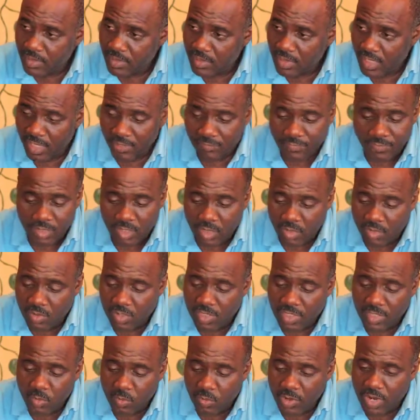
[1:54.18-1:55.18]
if the
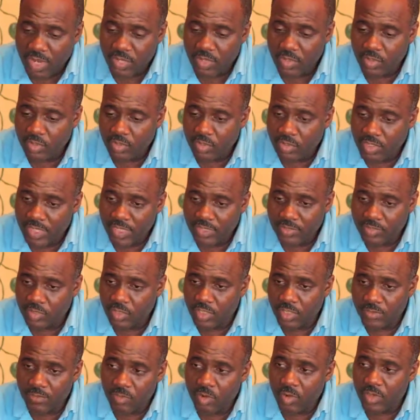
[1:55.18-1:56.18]
only way you could get to
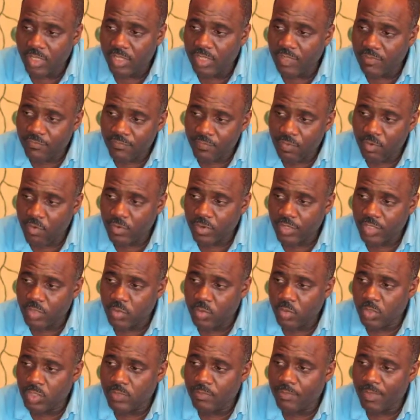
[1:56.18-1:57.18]
Limon in the 40s
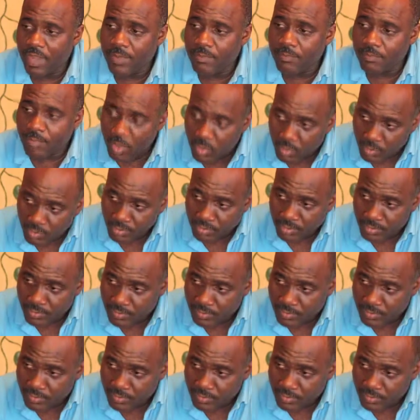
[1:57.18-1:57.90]
was by boat?